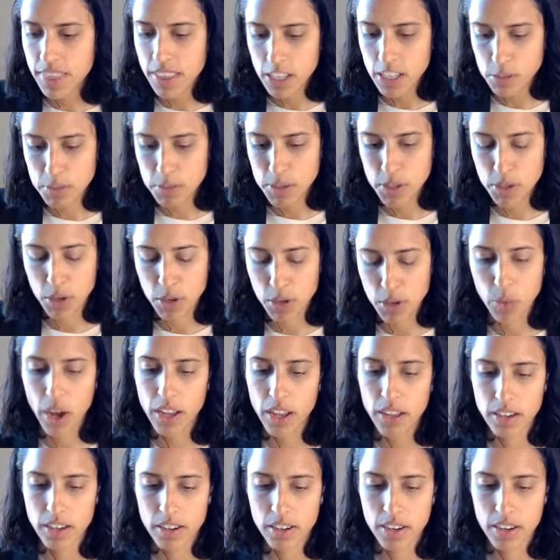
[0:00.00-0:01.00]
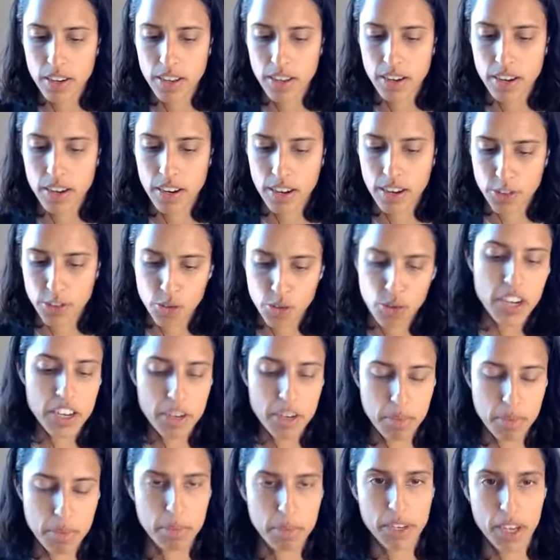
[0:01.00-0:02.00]
and that's been doing well and, and, and it's great
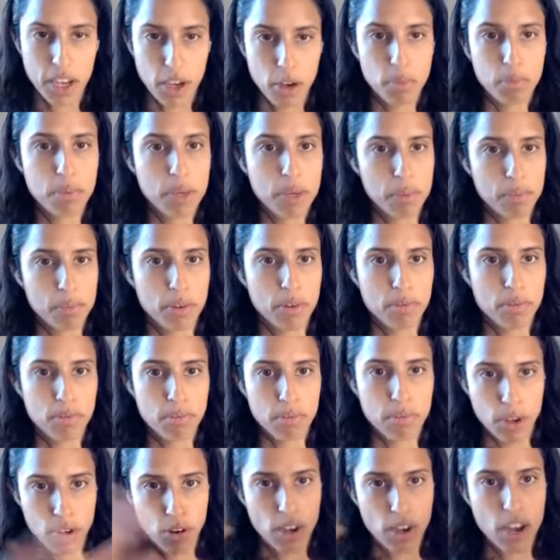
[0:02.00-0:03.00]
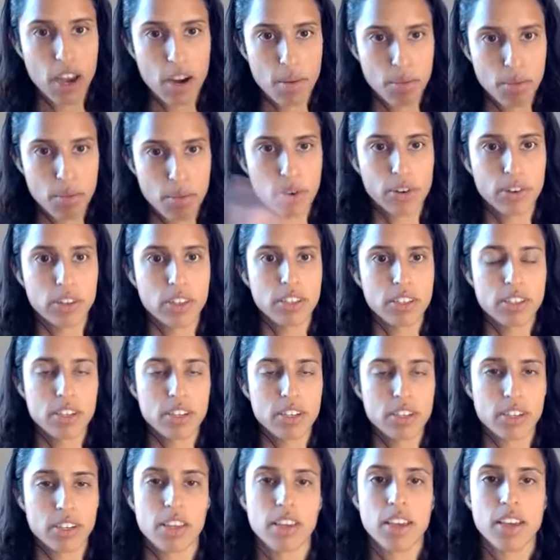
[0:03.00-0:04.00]
to be able to help people you know kind of more
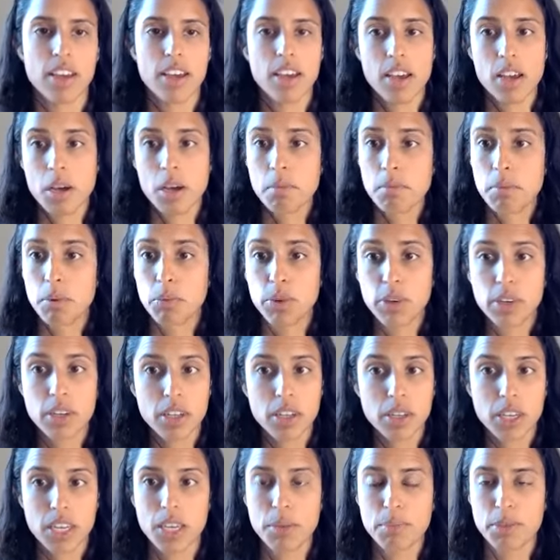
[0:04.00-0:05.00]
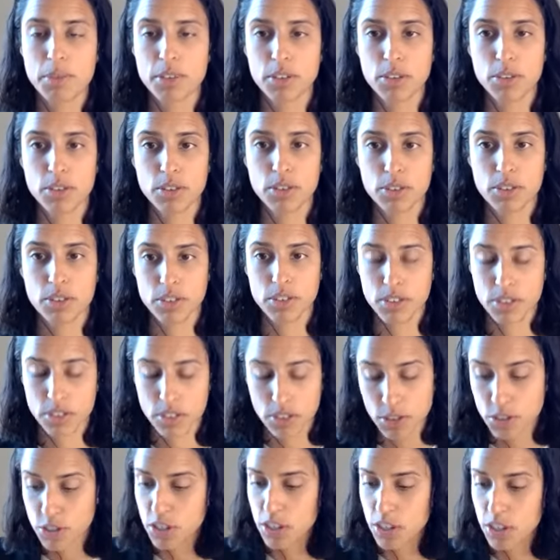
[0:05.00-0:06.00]
holistically but we'll keep
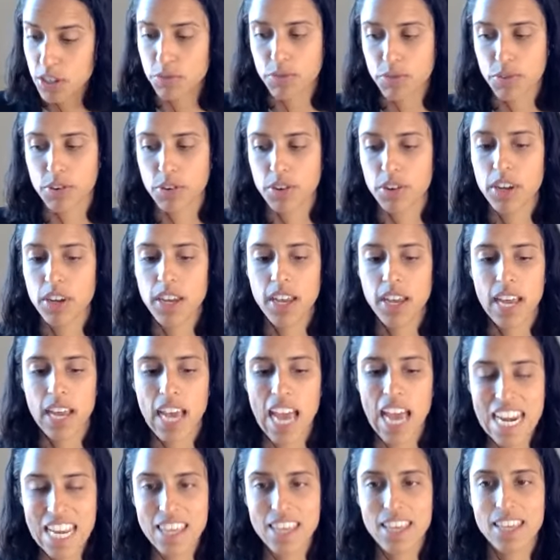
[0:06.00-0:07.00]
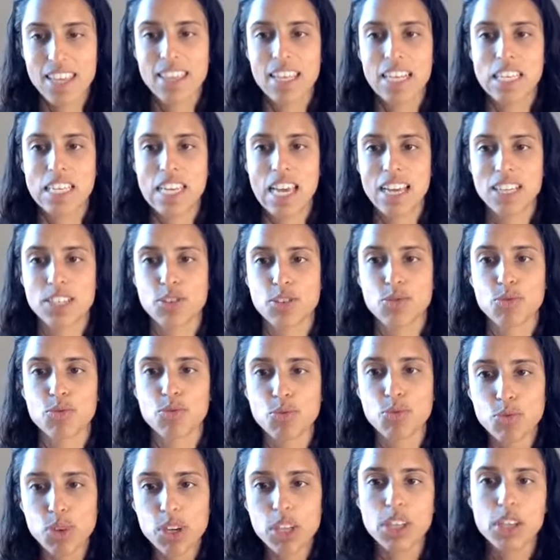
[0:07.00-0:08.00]
searching for anything that has
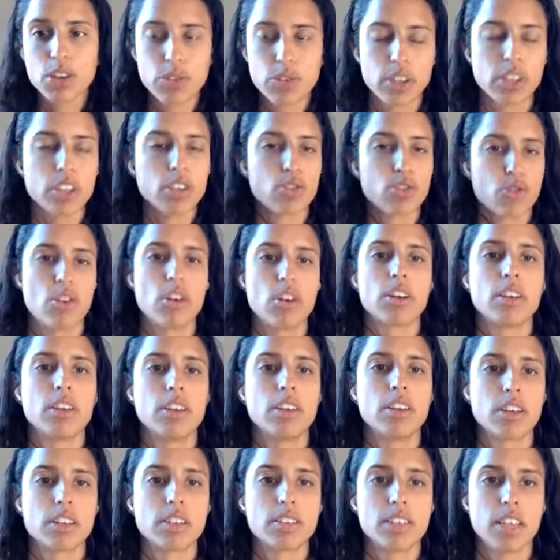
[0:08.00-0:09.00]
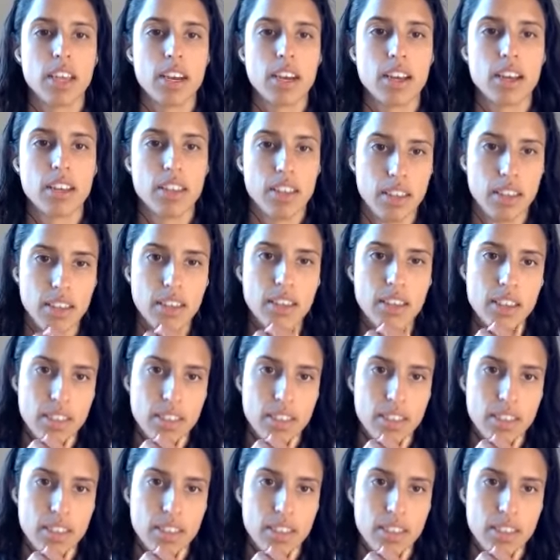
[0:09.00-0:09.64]
really, really strong clinical data.